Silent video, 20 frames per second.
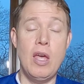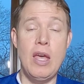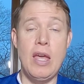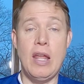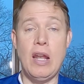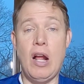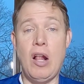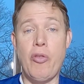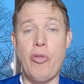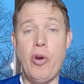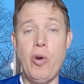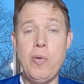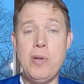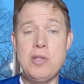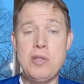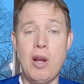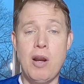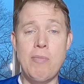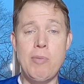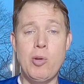And although
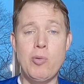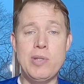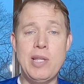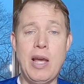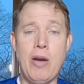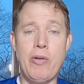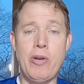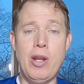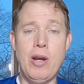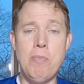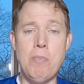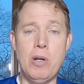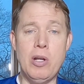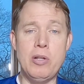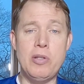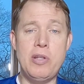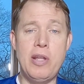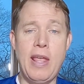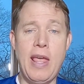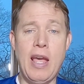his army was
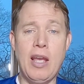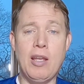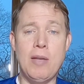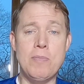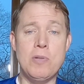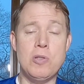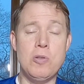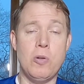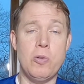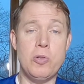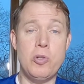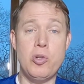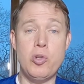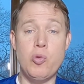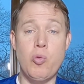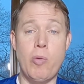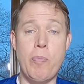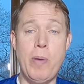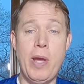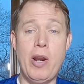outnumbered, Teancum's
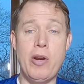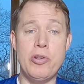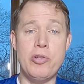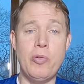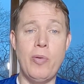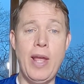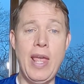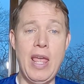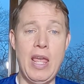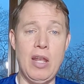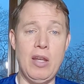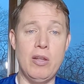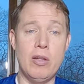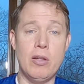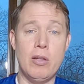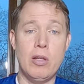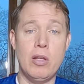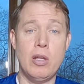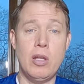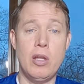soldiers were better trained.
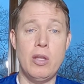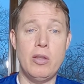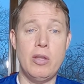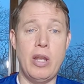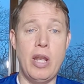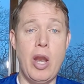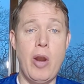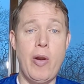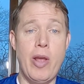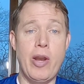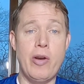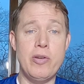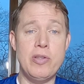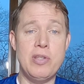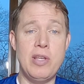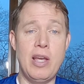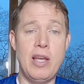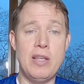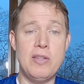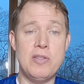The narrator
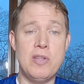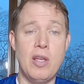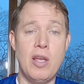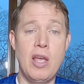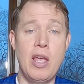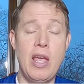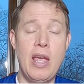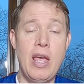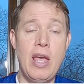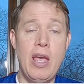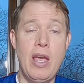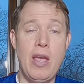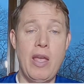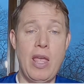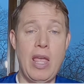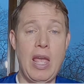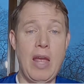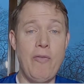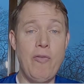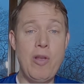says,
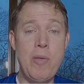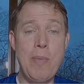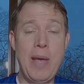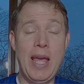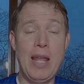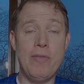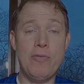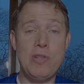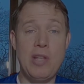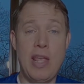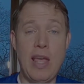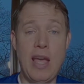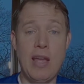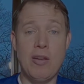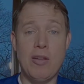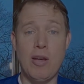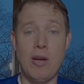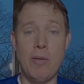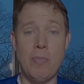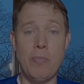every man of
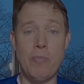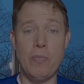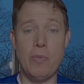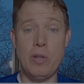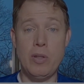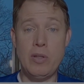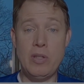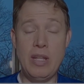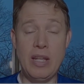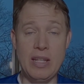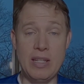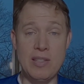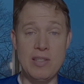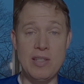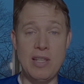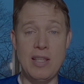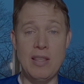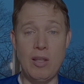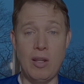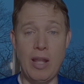Teancum did
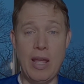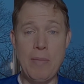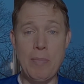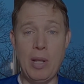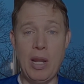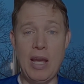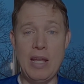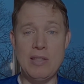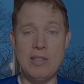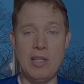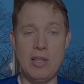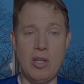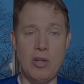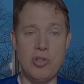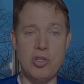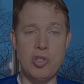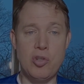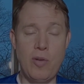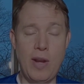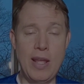exceed the Lamanites in
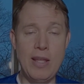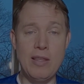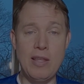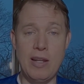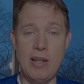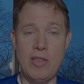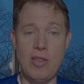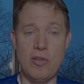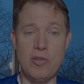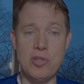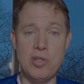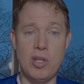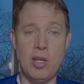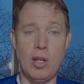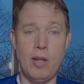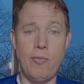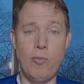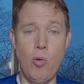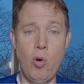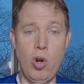their strength and in their
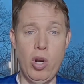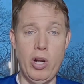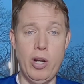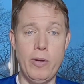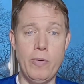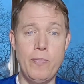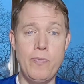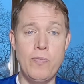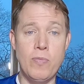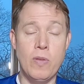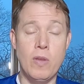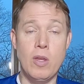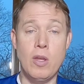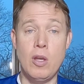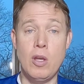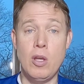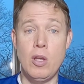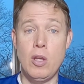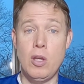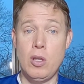skill of war.
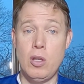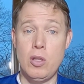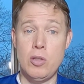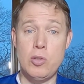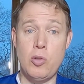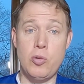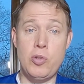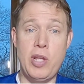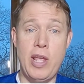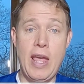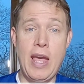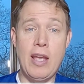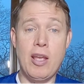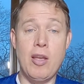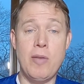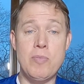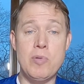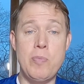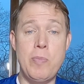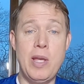So
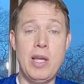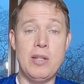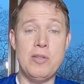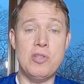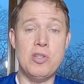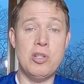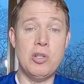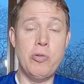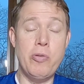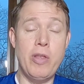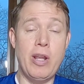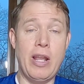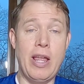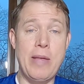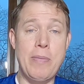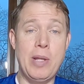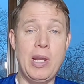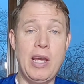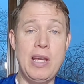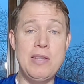Teancum's men slew the
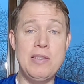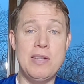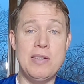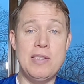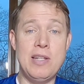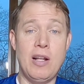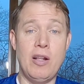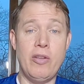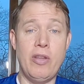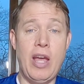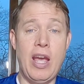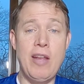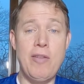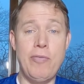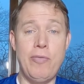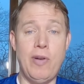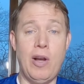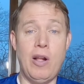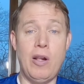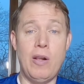Lamanites until
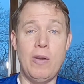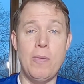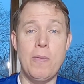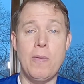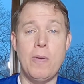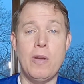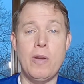nightfall.